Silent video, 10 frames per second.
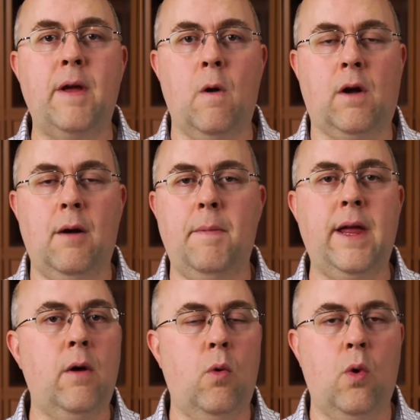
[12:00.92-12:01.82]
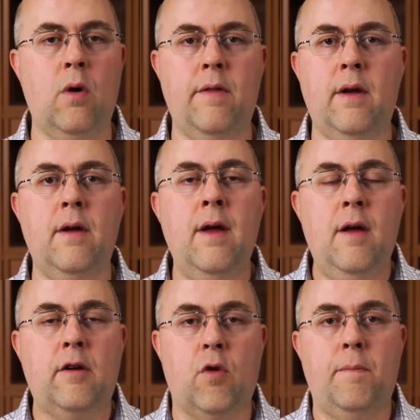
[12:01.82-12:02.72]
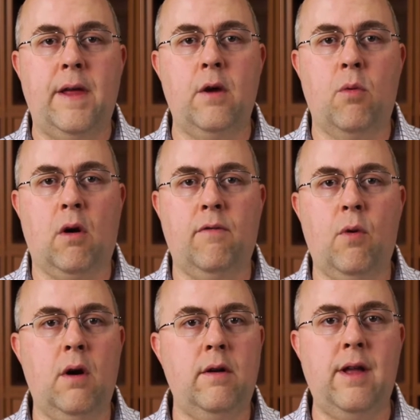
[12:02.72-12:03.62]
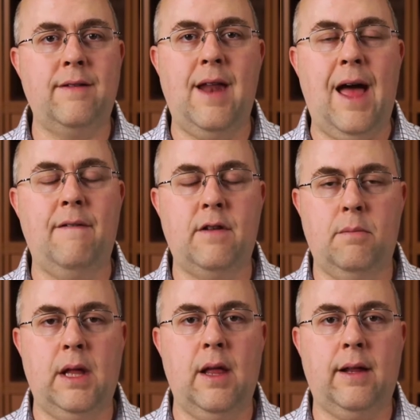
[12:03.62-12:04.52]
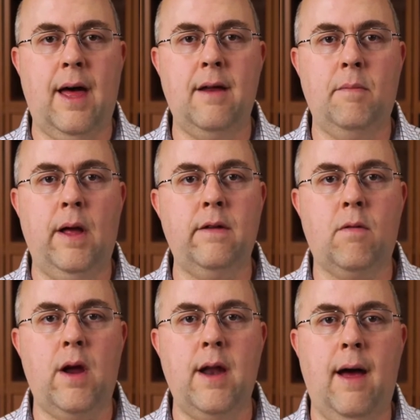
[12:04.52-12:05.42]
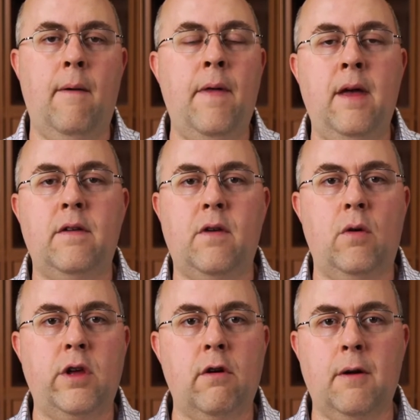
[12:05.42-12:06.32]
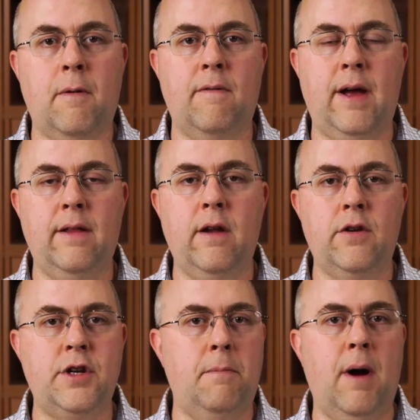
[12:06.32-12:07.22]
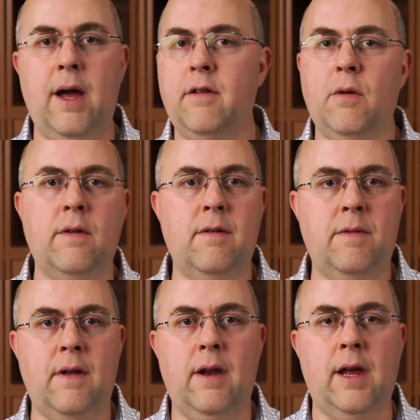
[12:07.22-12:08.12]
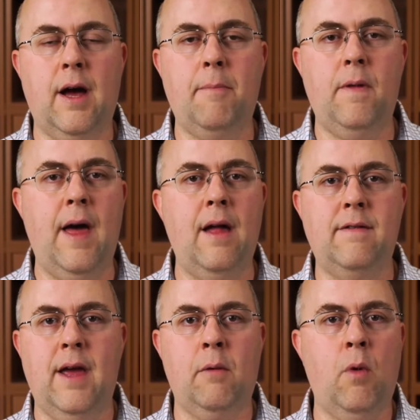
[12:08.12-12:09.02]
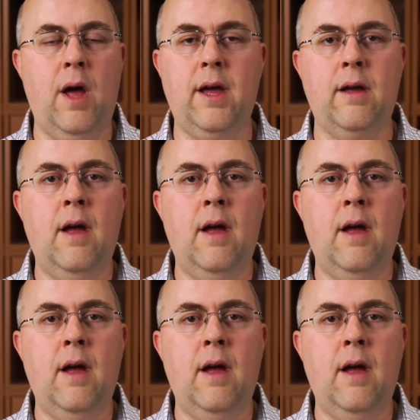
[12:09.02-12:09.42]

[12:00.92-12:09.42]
your company or the group that you work for doesn't have something like that in place right now. So you can provide leadership by doing some studying up on that and saying, well, hey,